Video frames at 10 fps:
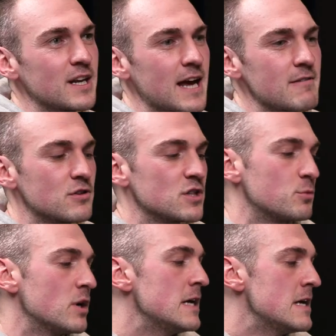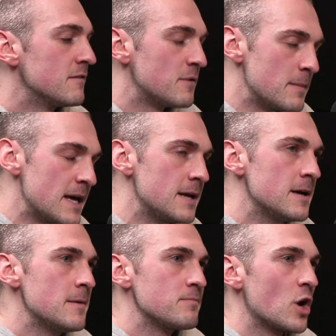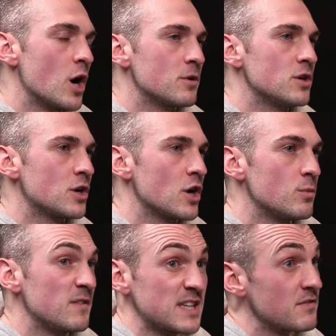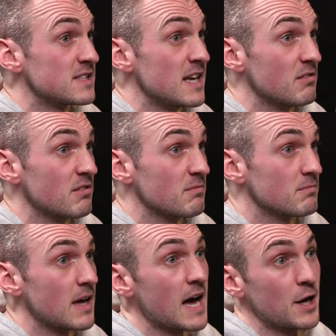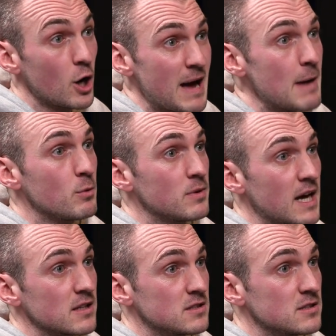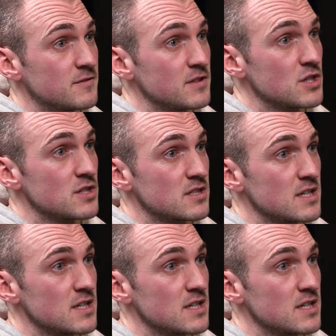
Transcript: of characters. But for me, I'm going to go with 17th. And I'm happy with that to finish this